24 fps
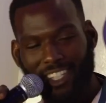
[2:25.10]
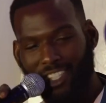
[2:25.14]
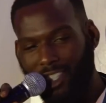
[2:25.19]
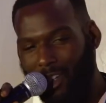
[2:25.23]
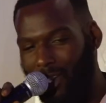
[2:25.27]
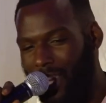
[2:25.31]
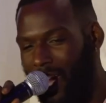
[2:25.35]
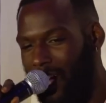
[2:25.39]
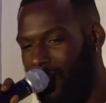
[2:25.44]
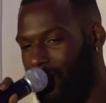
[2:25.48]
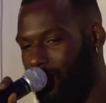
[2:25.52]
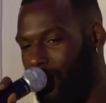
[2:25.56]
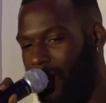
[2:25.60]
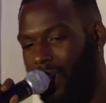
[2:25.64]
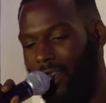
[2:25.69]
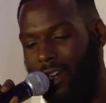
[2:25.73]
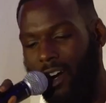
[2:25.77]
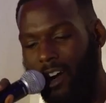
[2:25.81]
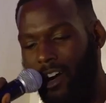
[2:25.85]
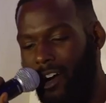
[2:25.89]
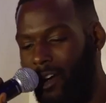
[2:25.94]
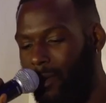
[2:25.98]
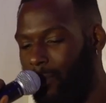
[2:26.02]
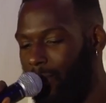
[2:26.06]
So that's why
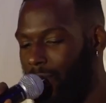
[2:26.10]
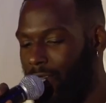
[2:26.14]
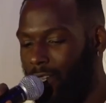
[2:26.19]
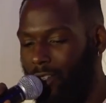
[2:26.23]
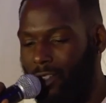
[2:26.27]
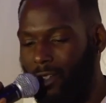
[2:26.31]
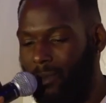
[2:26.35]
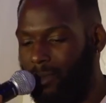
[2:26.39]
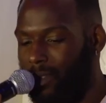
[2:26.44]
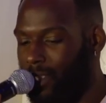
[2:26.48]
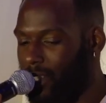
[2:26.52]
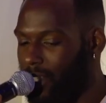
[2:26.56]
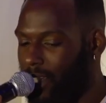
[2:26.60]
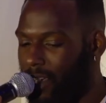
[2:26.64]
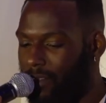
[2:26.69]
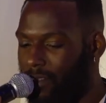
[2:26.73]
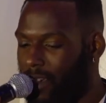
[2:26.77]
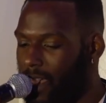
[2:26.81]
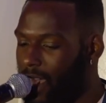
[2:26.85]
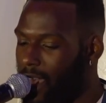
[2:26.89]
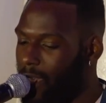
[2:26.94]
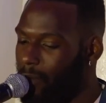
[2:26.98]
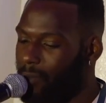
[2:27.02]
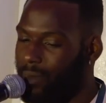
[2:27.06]
the R&B group just
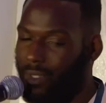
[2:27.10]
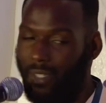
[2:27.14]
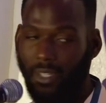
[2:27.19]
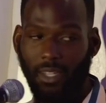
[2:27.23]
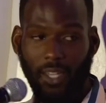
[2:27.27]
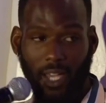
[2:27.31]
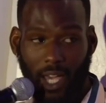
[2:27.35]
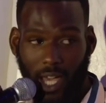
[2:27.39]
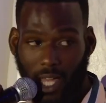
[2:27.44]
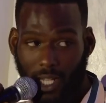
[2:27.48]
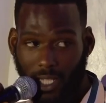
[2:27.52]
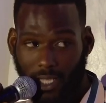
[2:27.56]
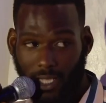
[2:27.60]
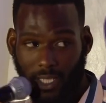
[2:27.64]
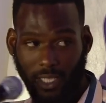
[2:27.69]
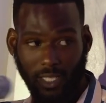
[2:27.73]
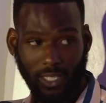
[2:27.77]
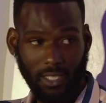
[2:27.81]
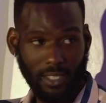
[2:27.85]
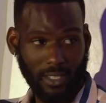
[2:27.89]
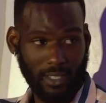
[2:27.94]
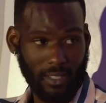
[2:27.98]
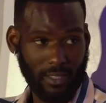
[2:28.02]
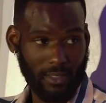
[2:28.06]
never happened, honestly.